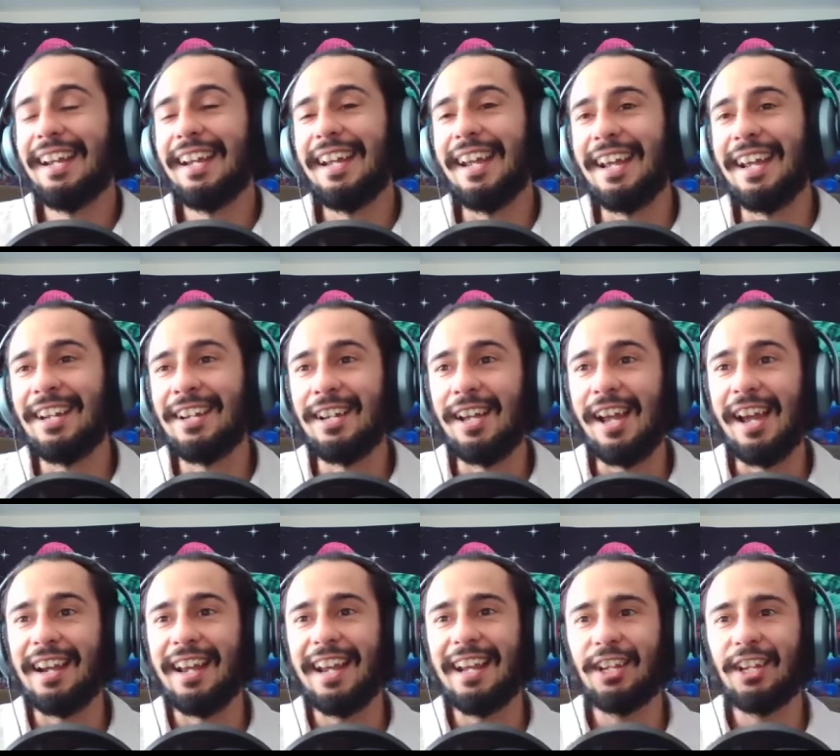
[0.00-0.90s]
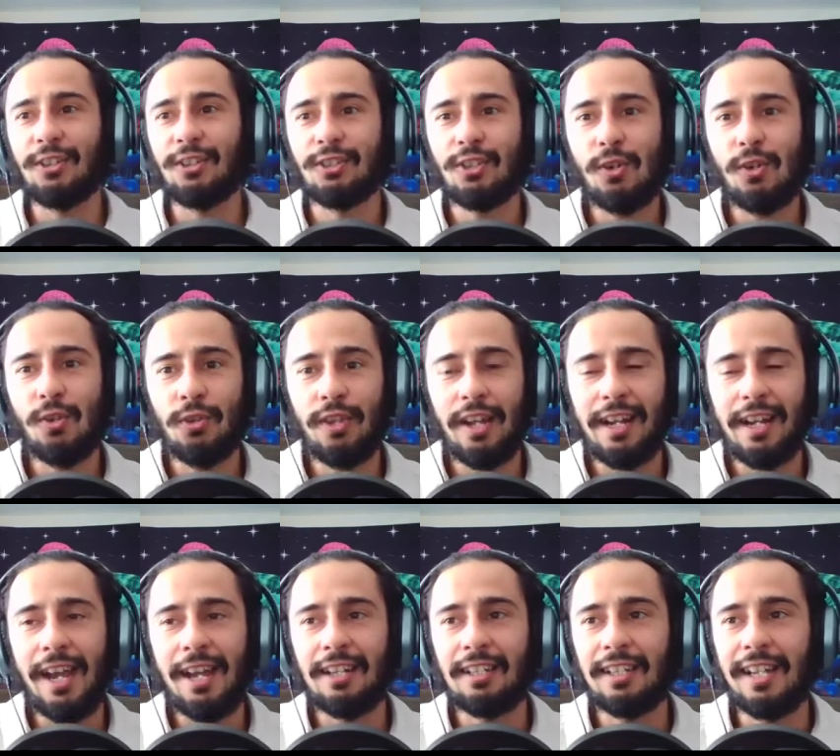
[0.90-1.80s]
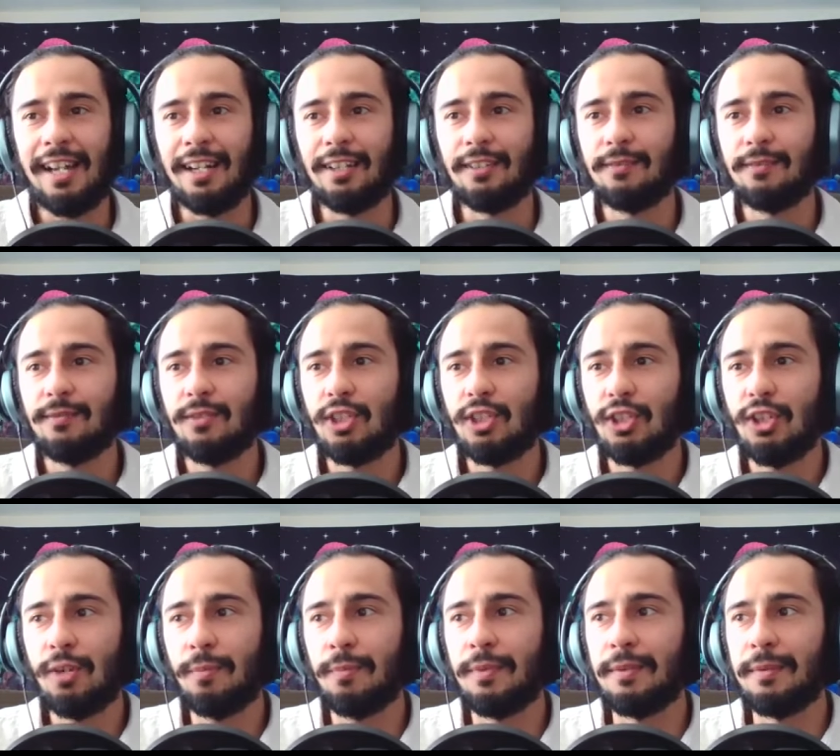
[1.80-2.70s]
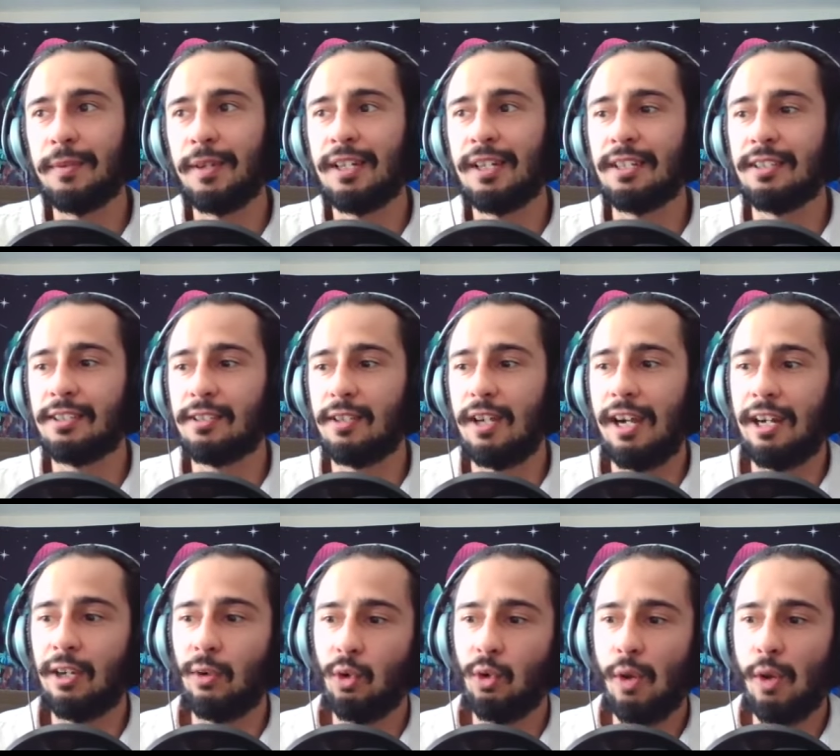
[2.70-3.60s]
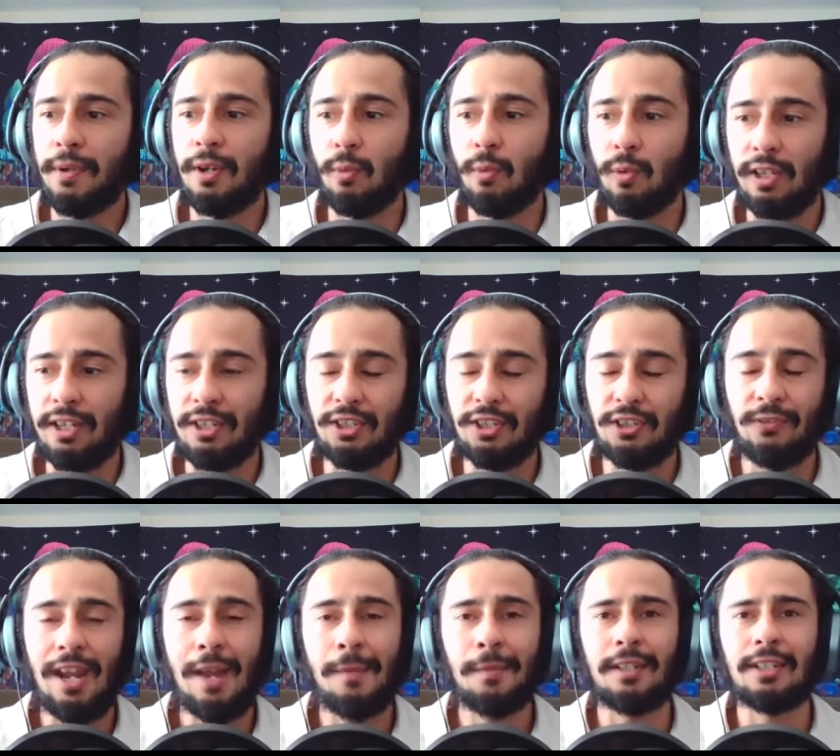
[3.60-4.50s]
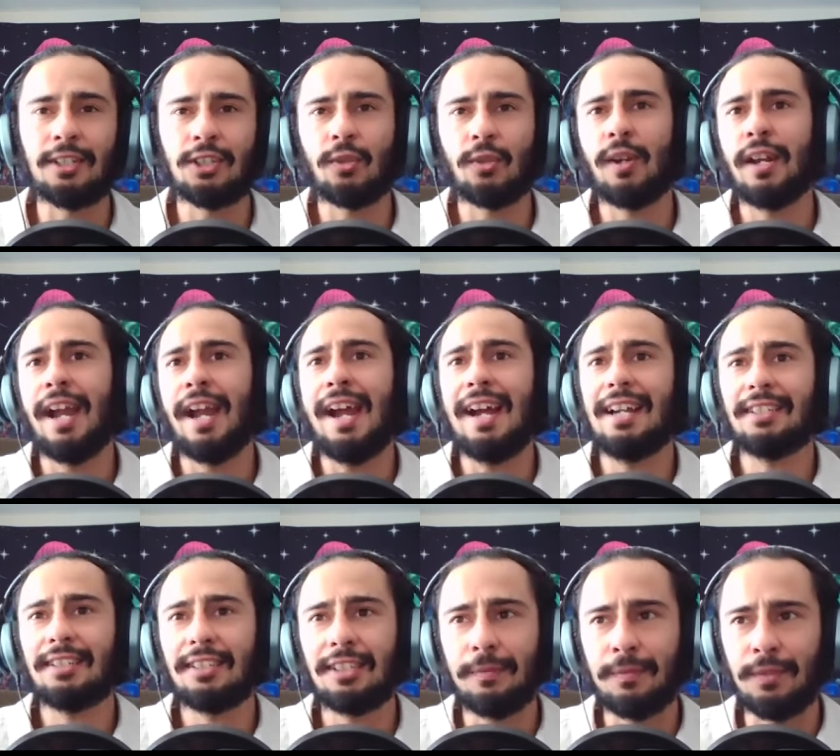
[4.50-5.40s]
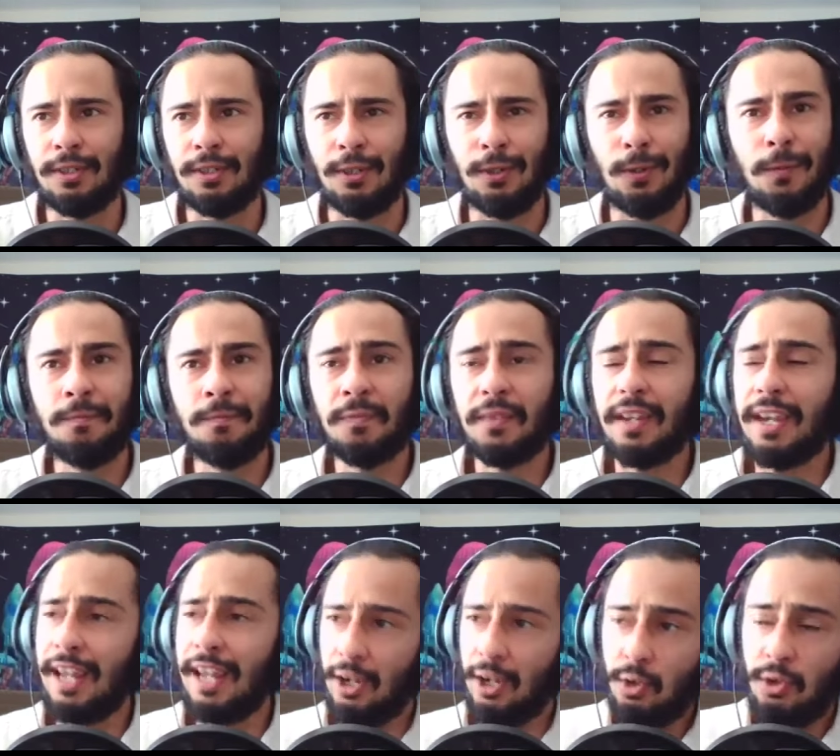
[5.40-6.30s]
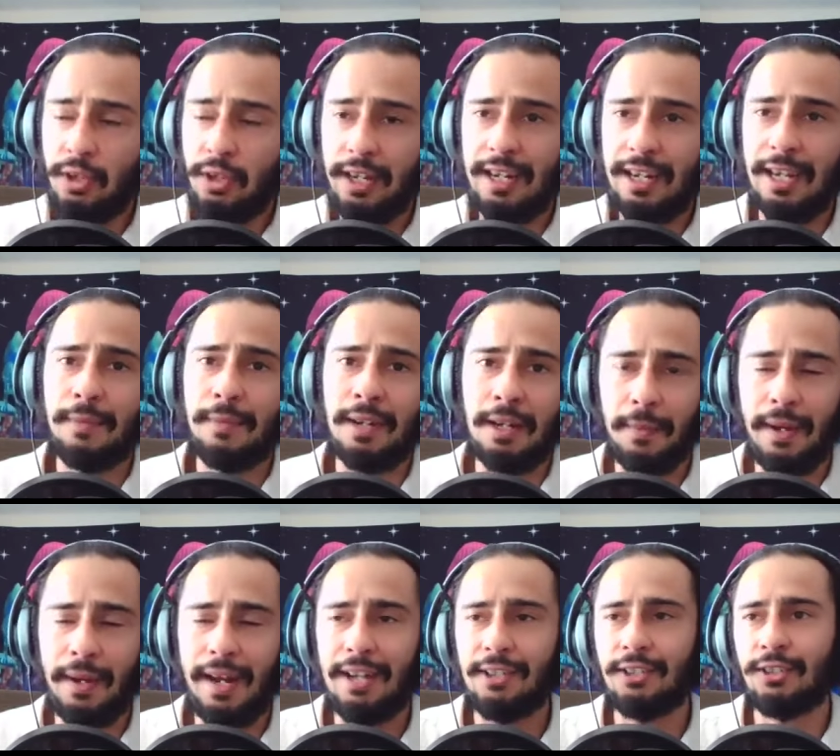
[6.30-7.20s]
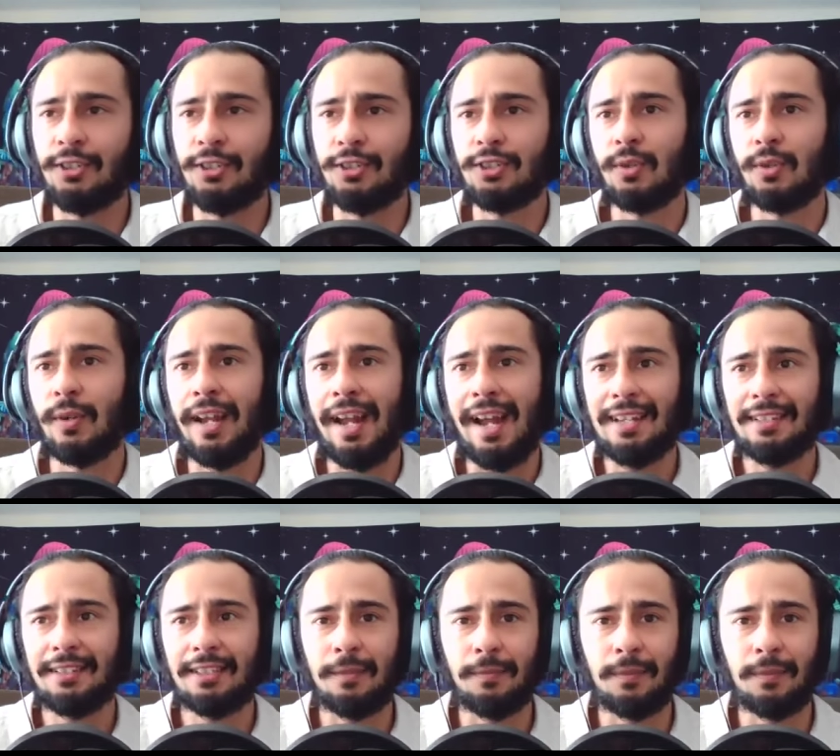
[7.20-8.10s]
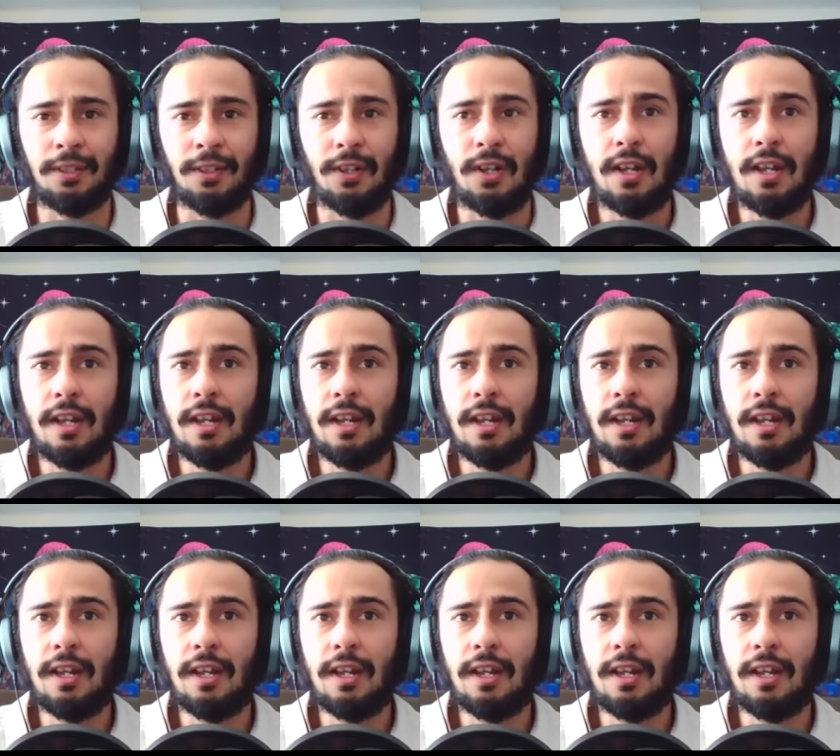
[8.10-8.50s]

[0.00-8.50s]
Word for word: And at eight years old, that kind of like shook me because I grew up in a religious family. So I asked him, you know, and I knew that he had been a pastor. So I asked him, you know,